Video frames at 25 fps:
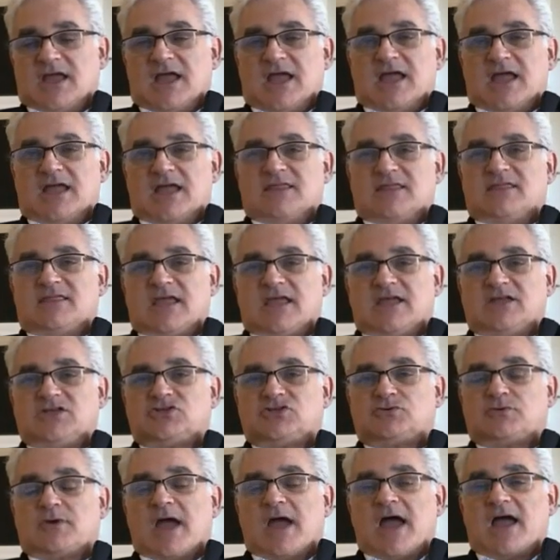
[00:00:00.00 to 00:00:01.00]
and they
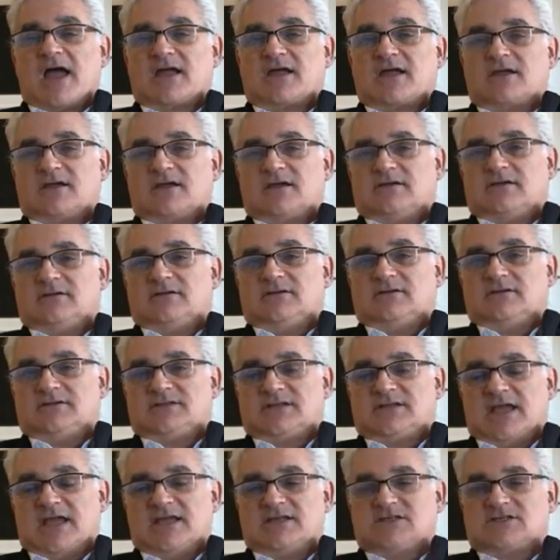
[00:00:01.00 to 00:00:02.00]
track
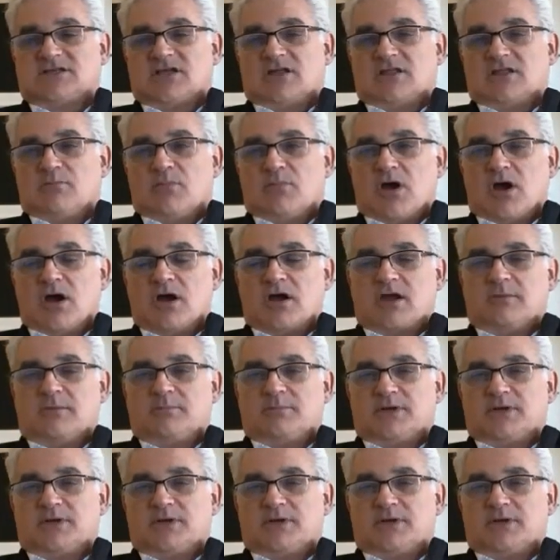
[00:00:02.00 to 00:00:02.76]
days on the market.